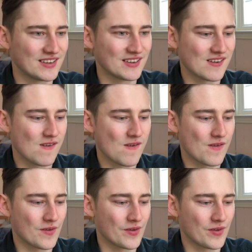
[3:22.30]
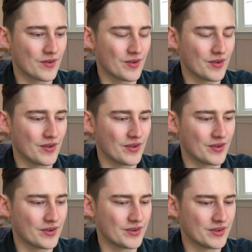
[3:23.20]

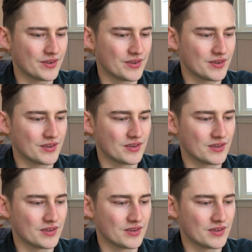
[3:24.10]
(no one is talking)